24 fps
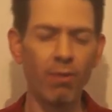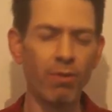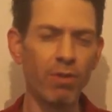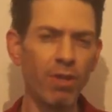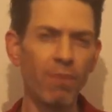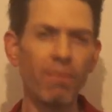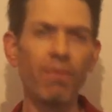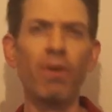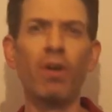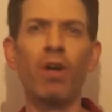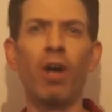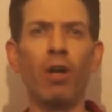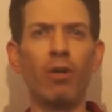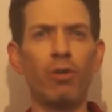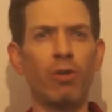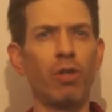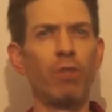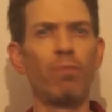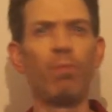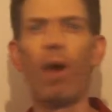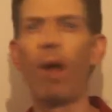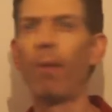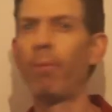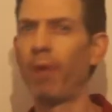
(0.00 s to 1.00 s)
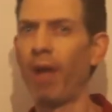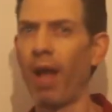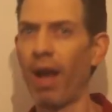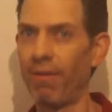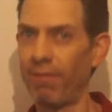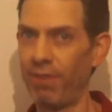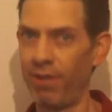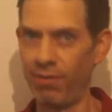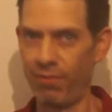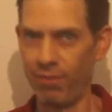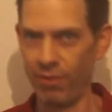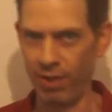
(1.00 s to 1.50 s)
different countries probably
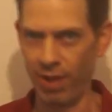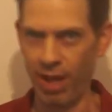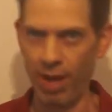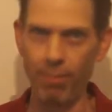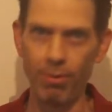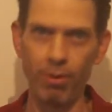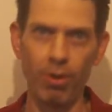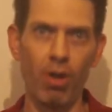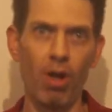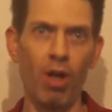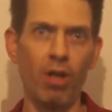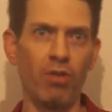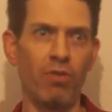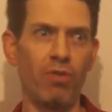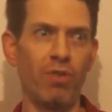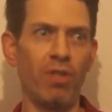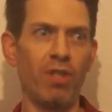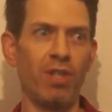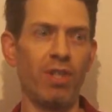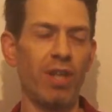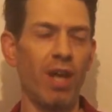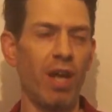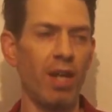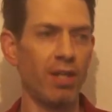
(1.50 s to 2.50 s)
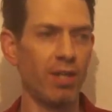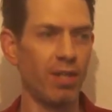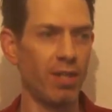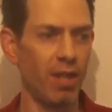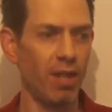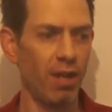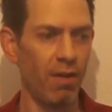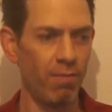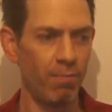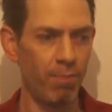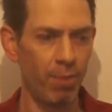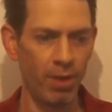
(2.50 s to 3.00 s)
have different labor laws for this kind of
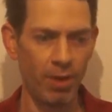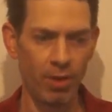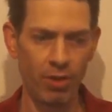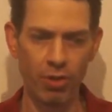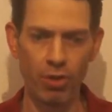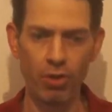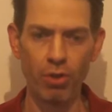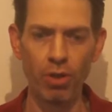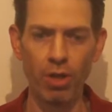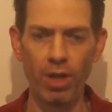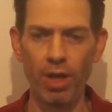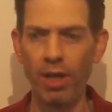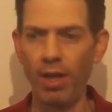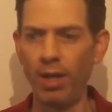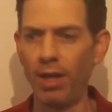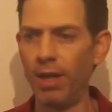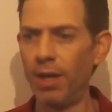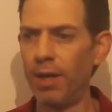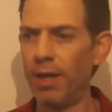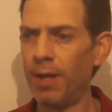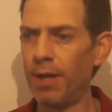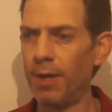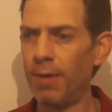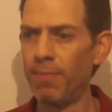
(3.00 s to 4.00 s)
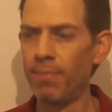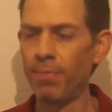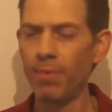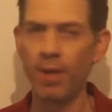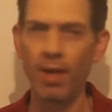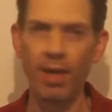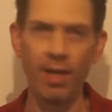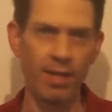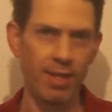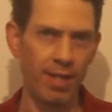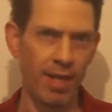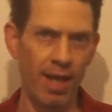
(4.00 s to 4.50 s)
stuff. But in Turkey,
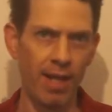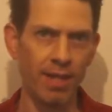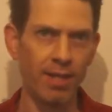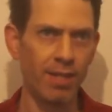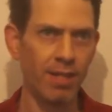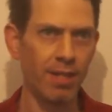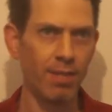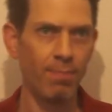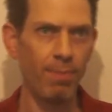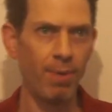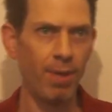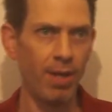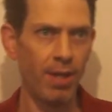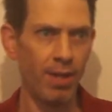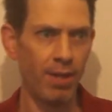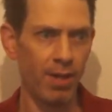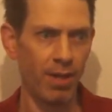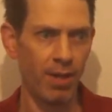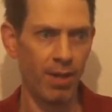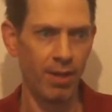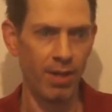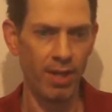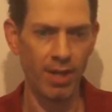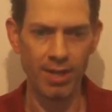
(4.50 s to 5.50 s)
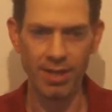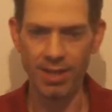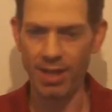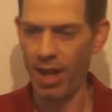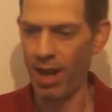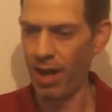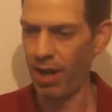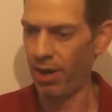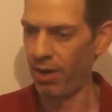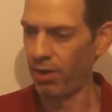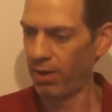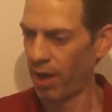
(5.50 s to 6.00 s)
it tends to be the
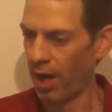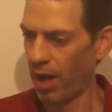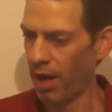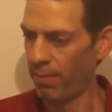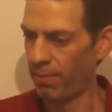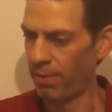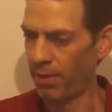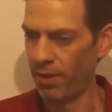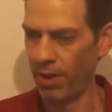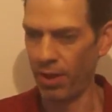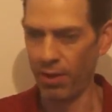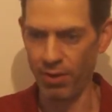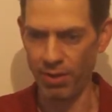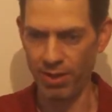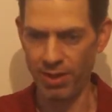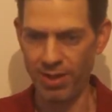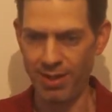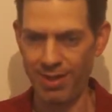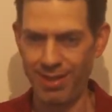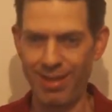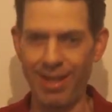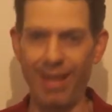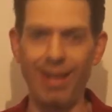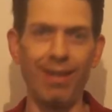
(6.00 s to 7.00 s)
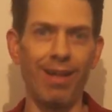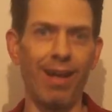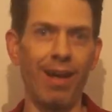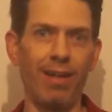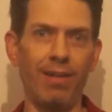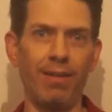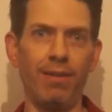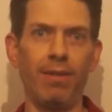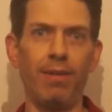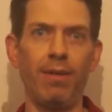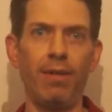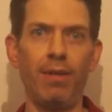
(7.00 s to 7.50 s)
entire time that there is
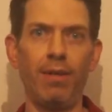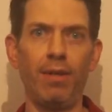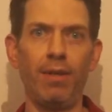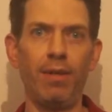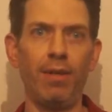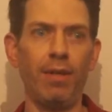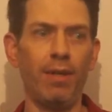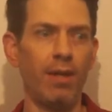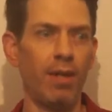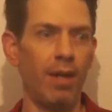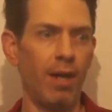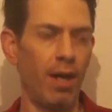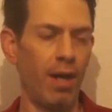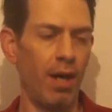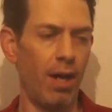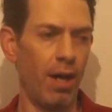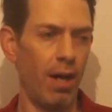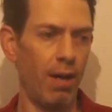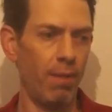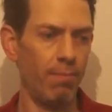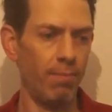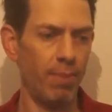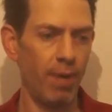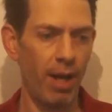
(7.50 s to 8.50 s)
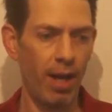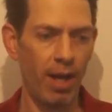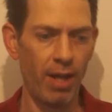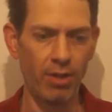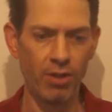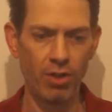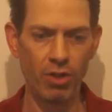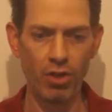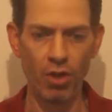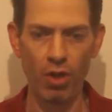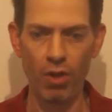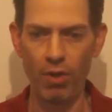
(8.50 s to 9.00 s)
daylight, and
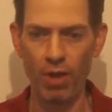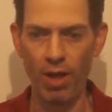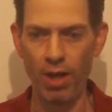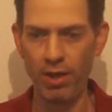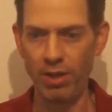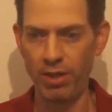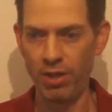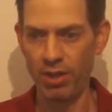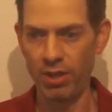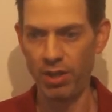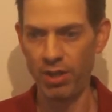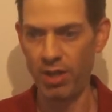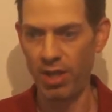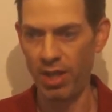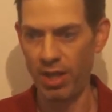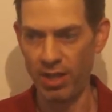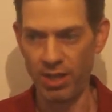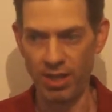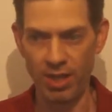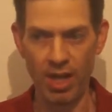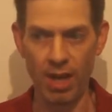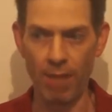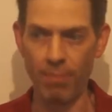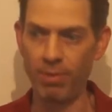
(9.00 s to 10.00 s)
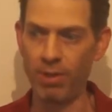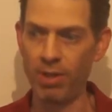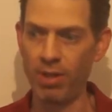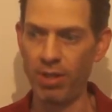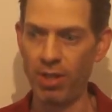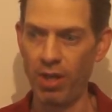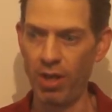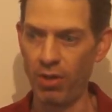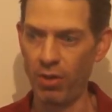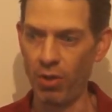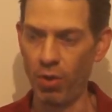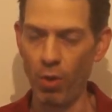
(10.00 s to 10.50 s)
so they just kept us
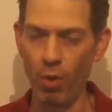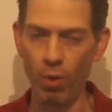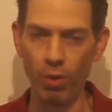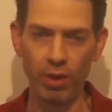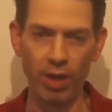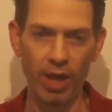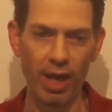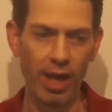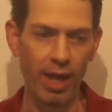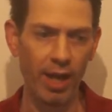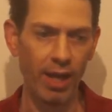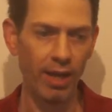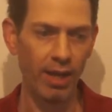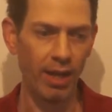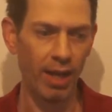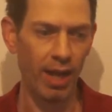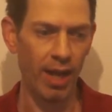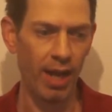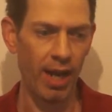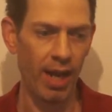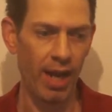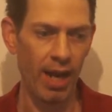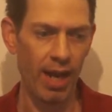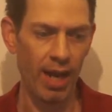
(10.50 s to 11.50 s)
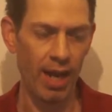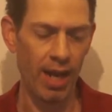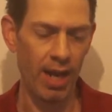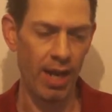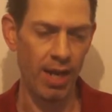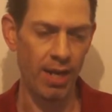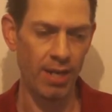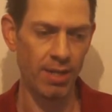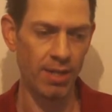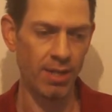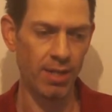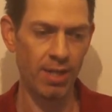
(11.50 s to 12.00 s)
there the whole day,
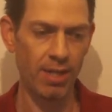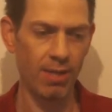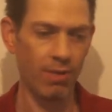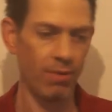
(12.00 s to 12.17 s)
and